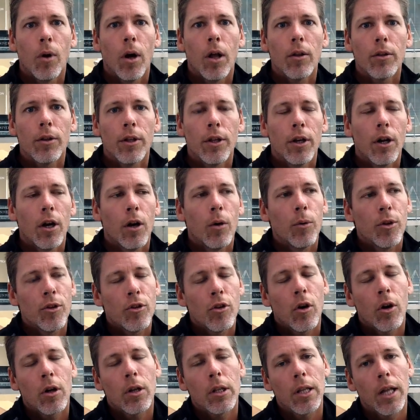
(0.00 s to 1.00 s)
Well, you know, we
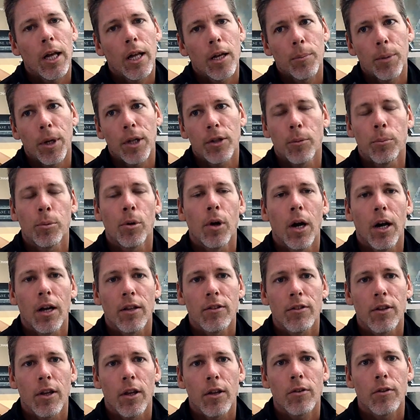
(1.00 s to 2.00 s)
talk a lot about the
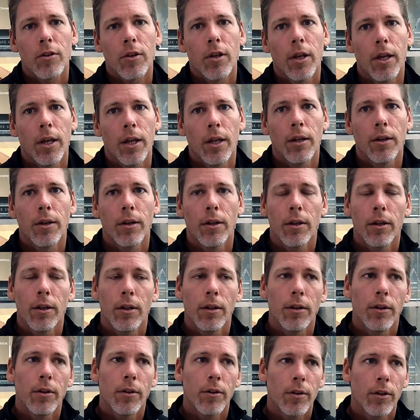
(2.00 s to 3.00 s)
process, and
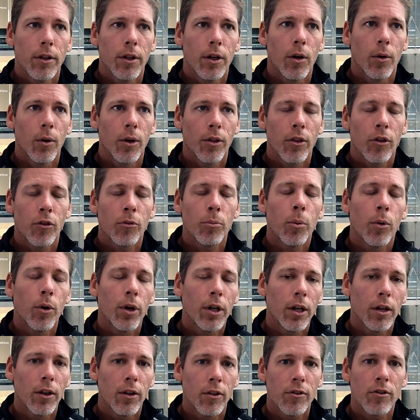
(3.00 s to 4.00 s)
you know, at this
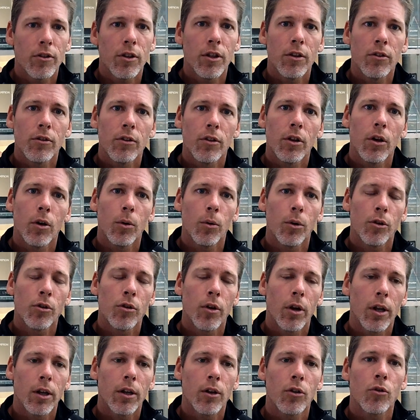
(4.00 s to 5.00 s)
point in the season, though, we're
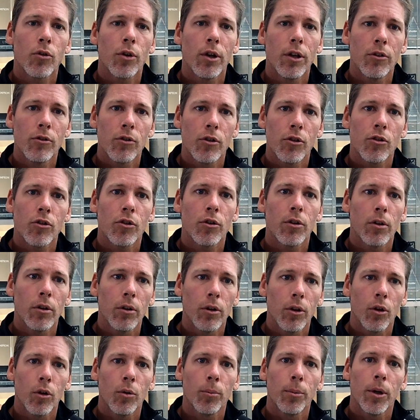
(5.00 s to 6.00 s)
trying to transition
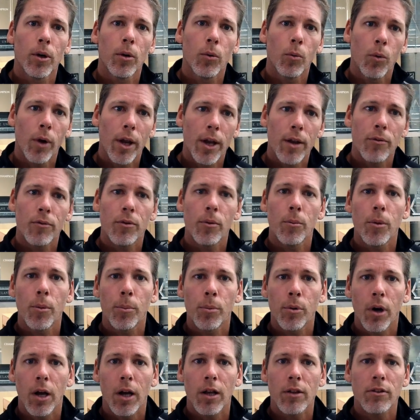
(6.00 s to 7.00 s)
a little bit away from
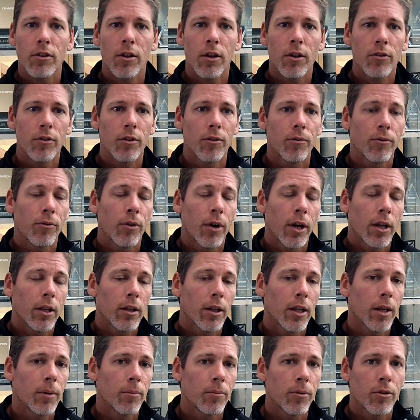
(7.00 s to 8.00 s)
the process and
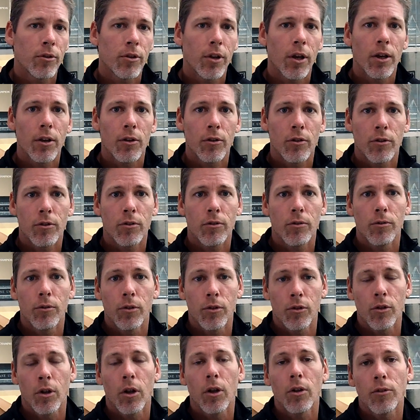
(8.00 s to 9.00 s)
frankly emphasize
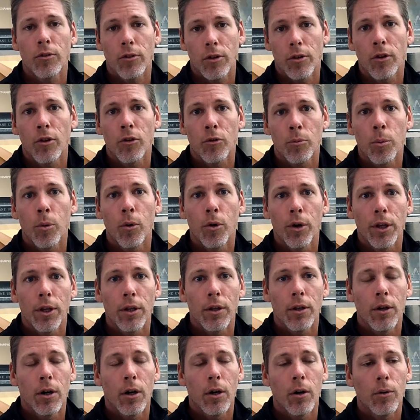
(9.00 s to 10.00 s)
results at this
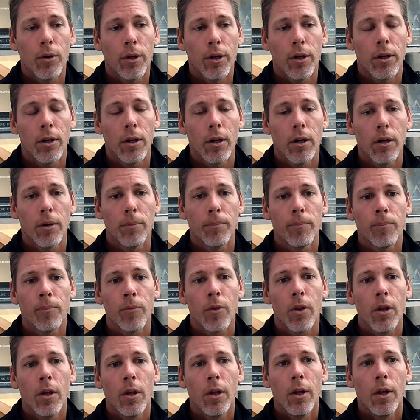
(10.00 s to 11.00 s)
point, you know, and